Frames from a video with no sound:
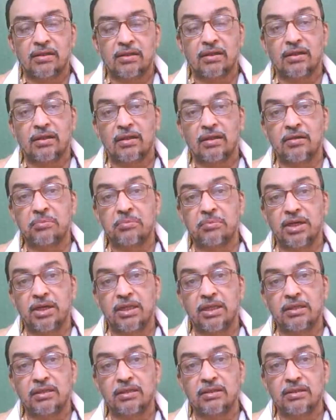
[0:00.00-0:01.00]
the
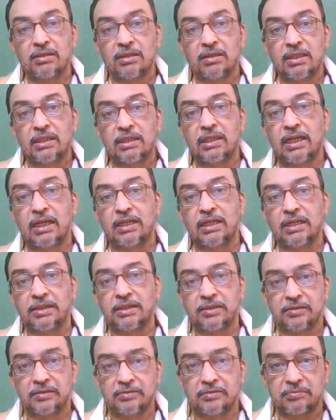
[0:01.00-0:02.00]
humble inline
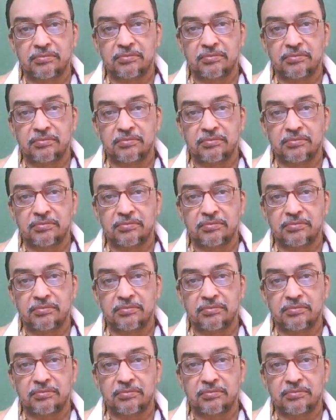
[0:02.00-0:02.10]
letter.